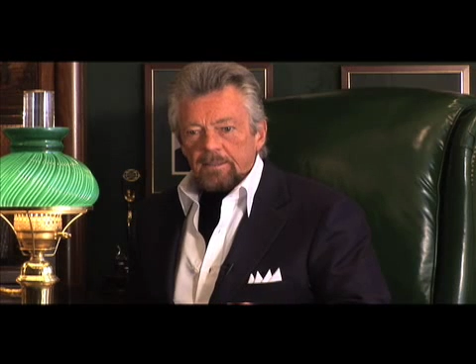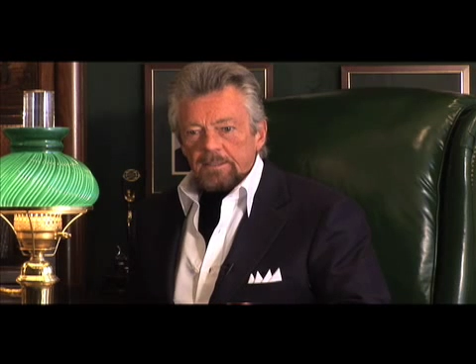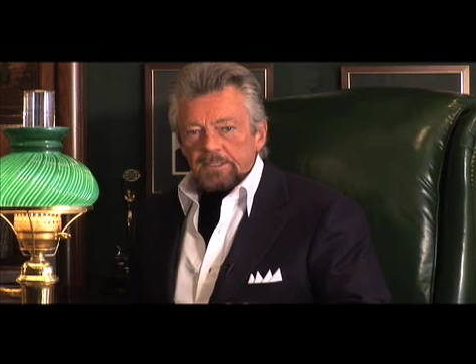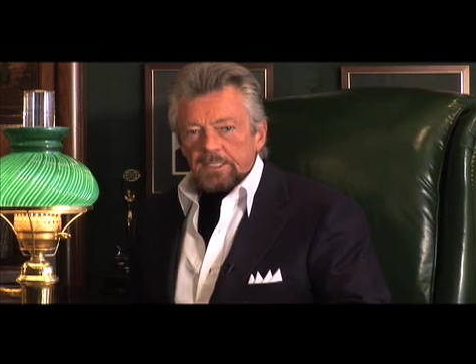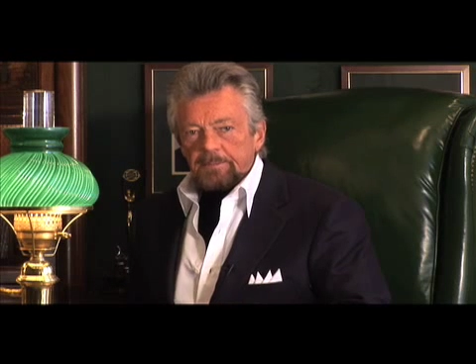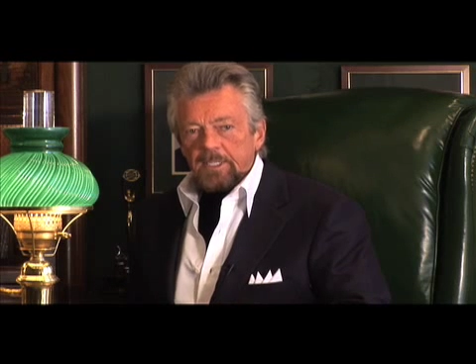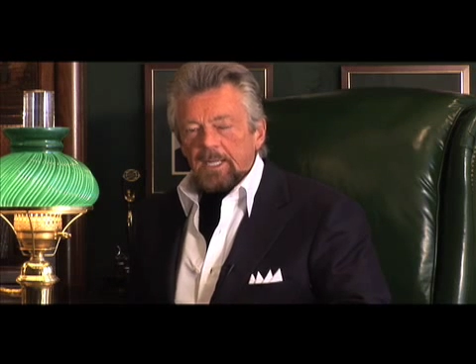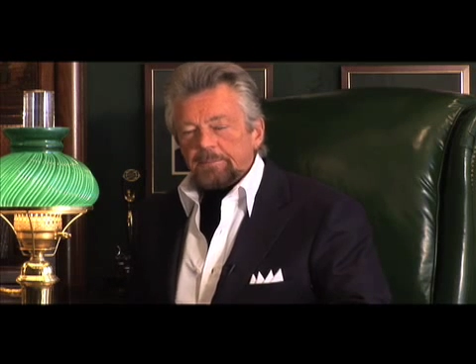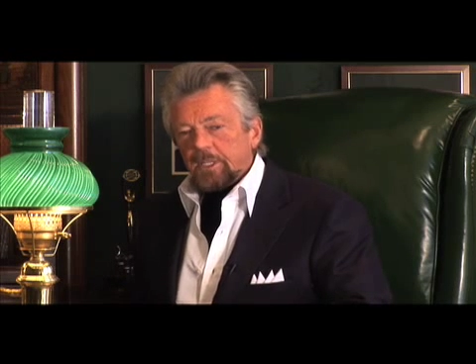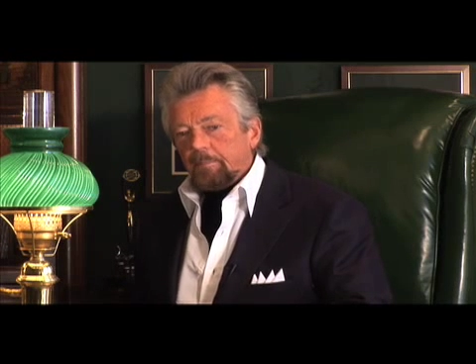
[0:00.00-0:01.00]

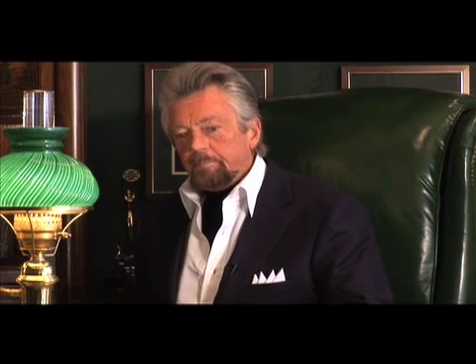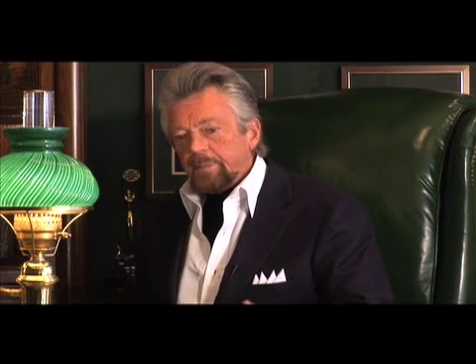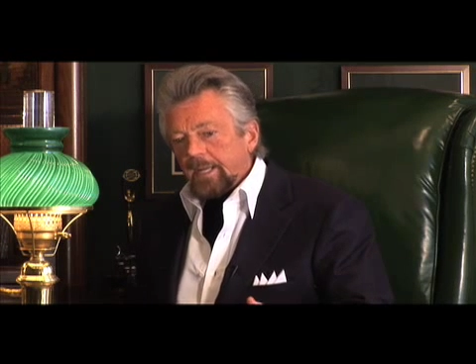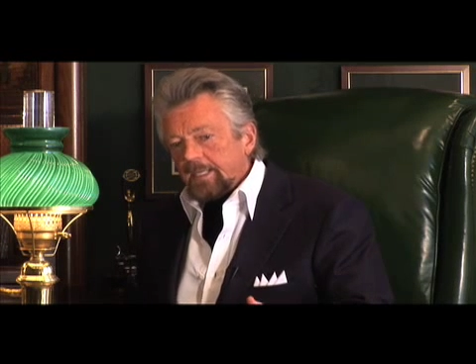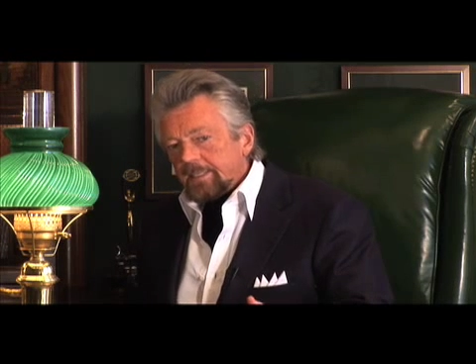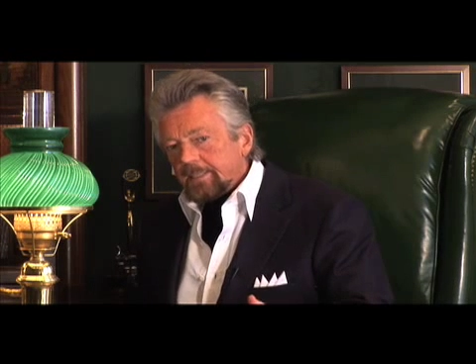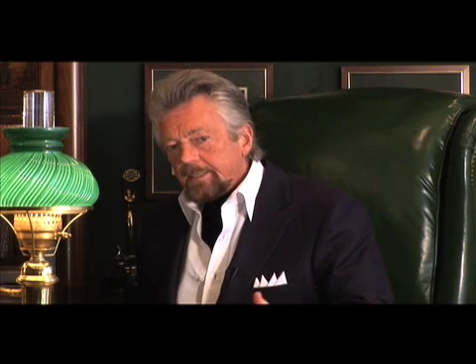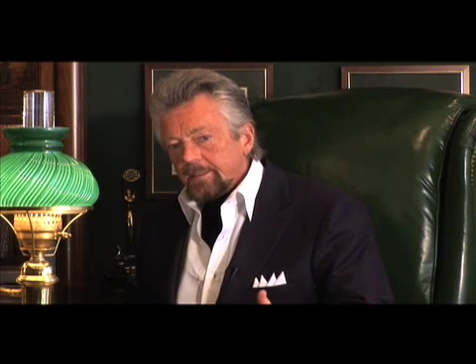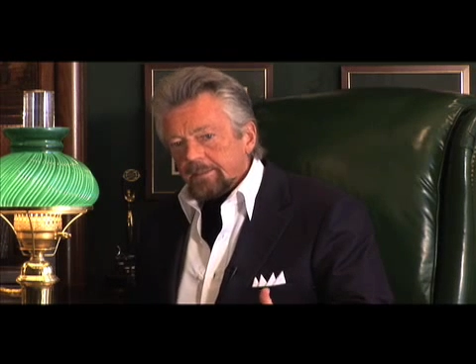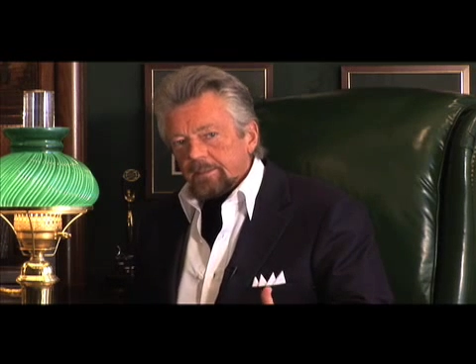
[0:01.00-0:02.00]
sometimes our
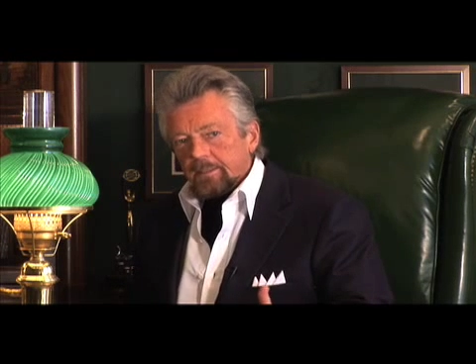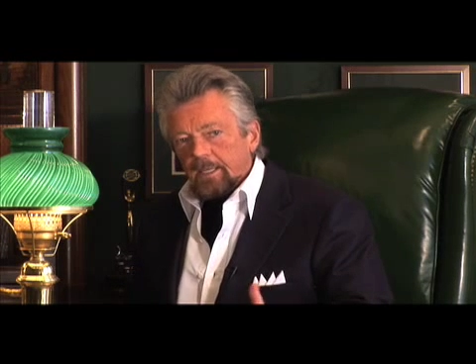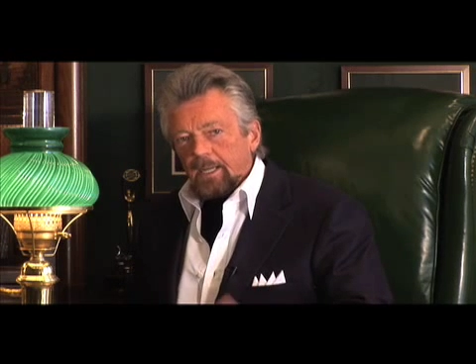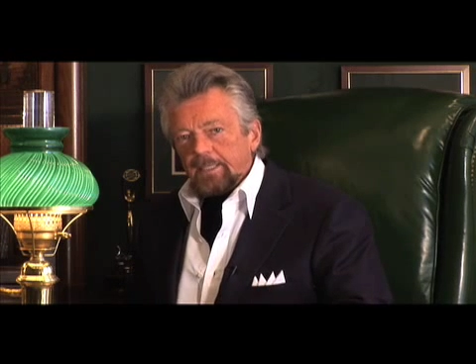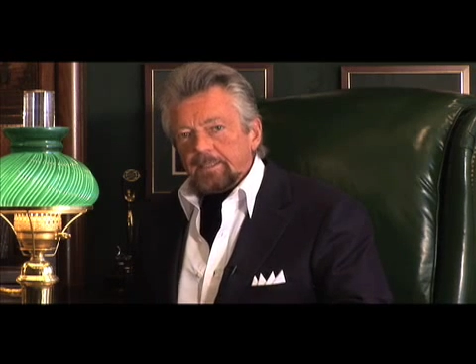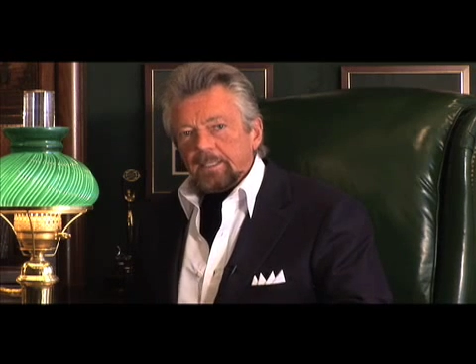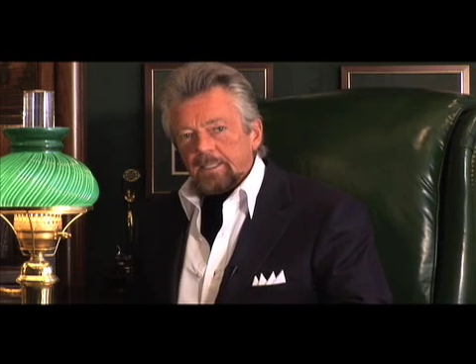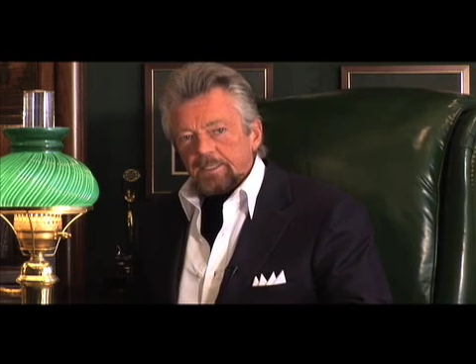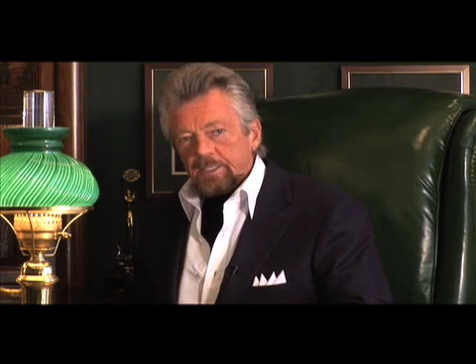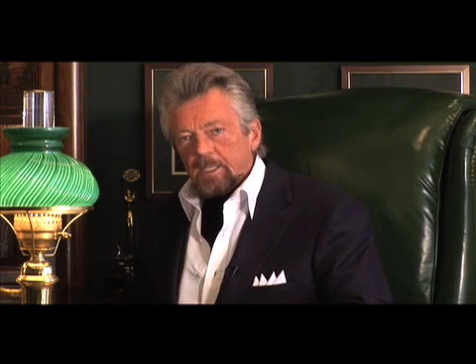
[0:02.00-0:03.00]
best
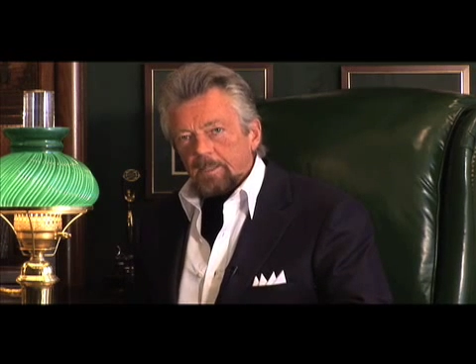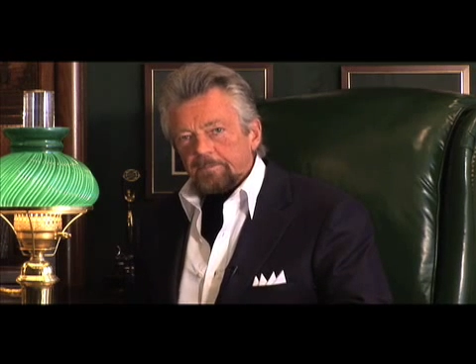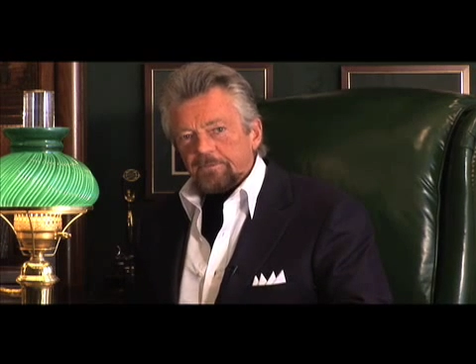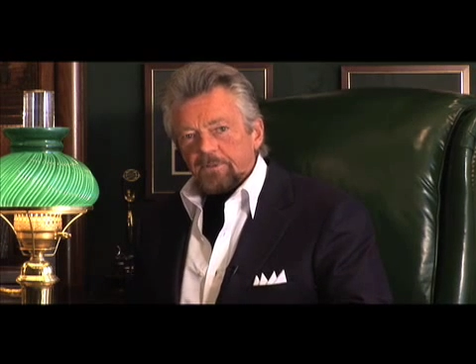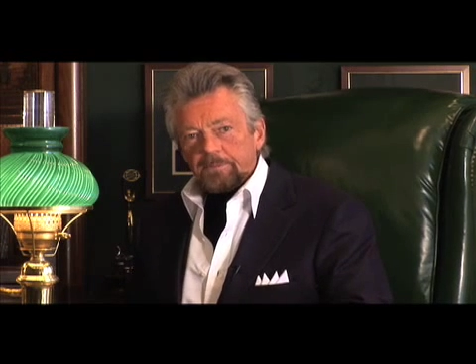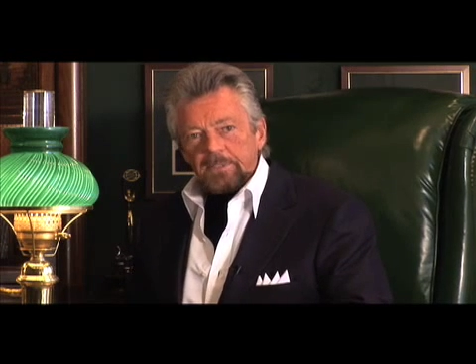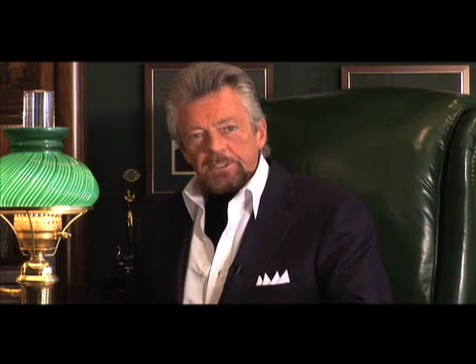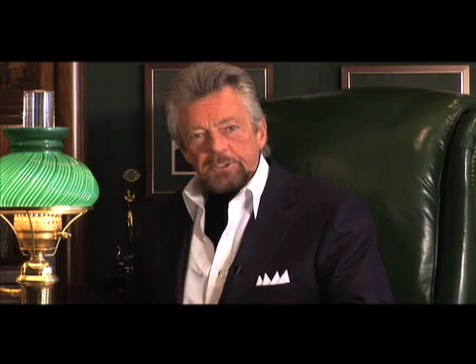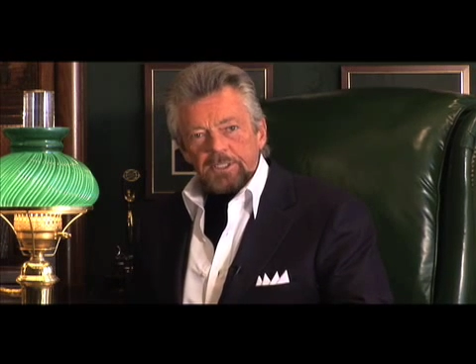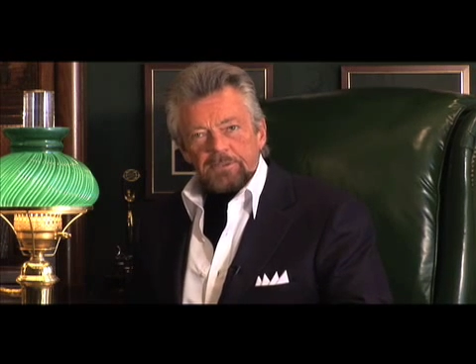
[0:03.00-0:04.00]
ideas come from these
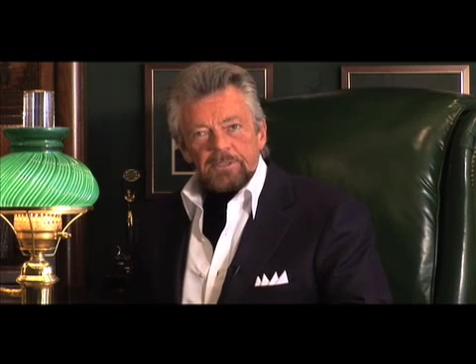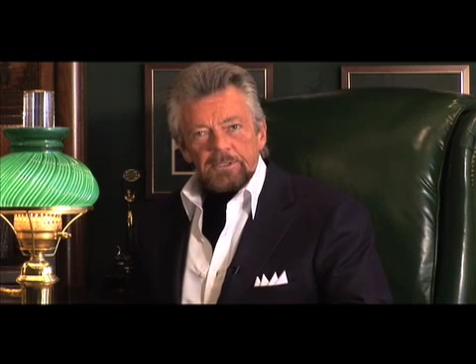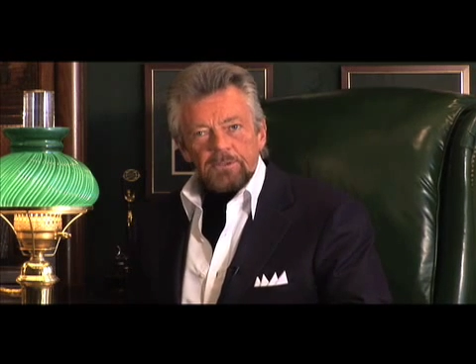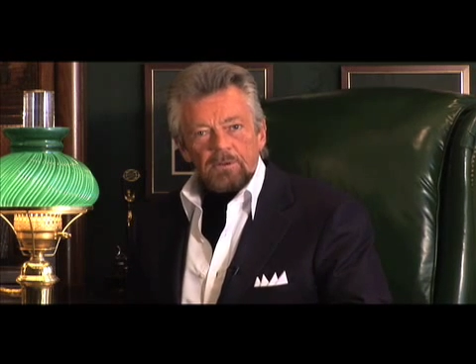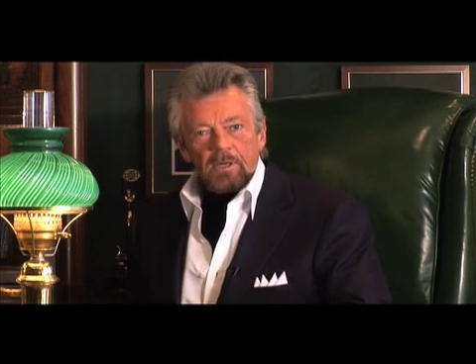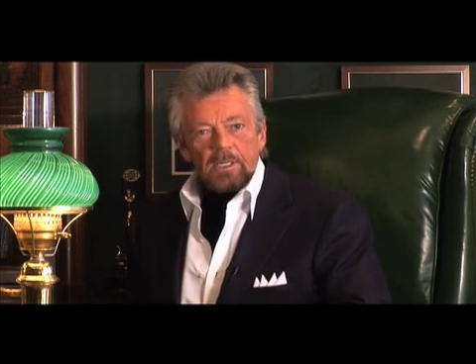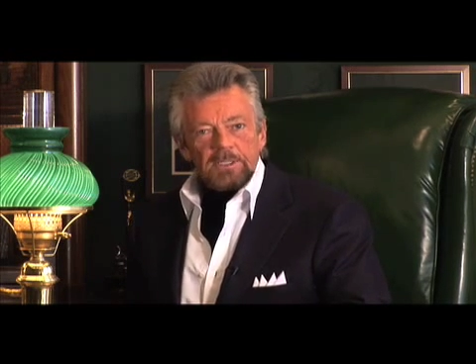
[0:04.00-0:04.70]
children who are